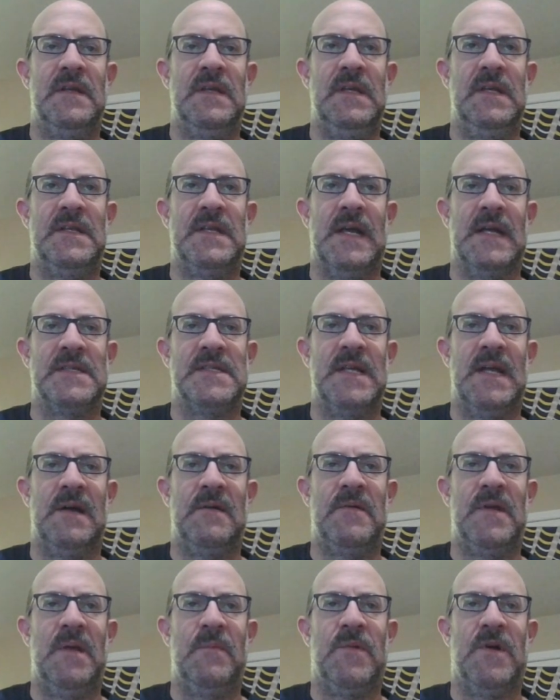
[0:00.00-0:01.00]
He attacks
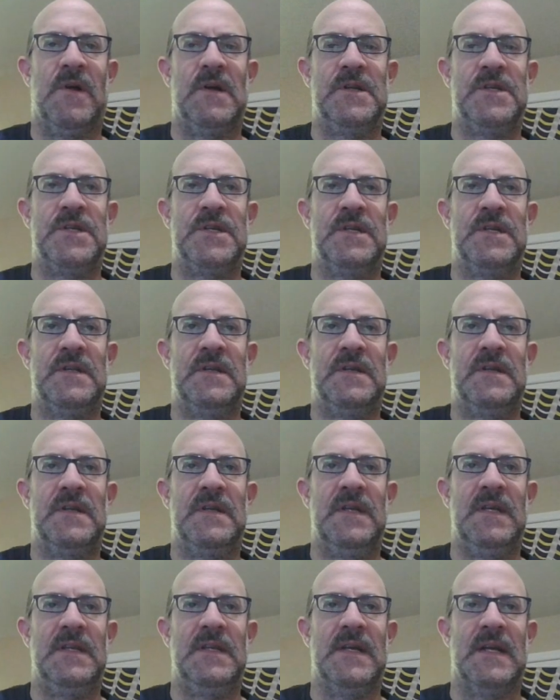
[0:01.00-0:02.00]
that one, I march.
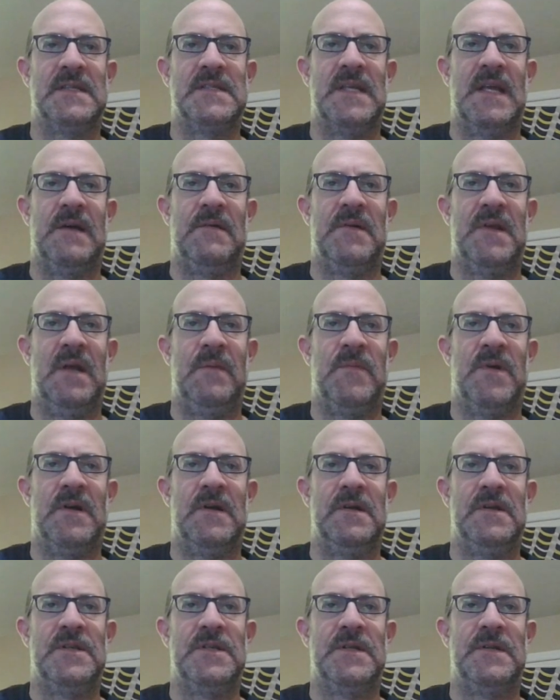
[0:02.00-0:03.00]
He attacks that one, I
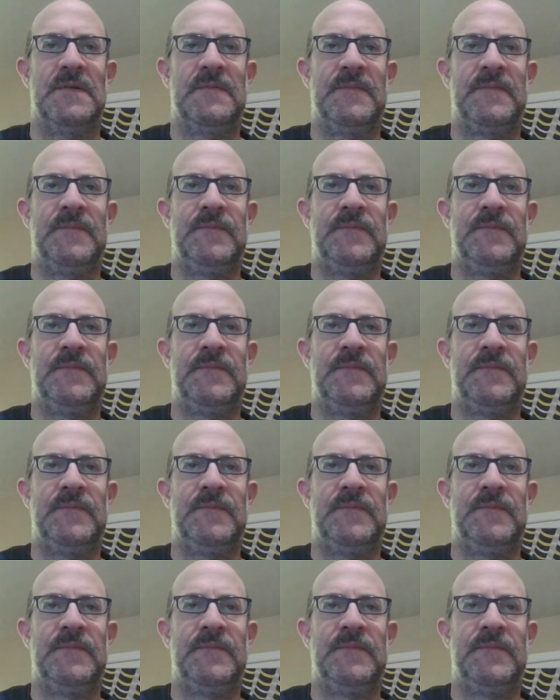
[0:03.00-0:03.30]
march.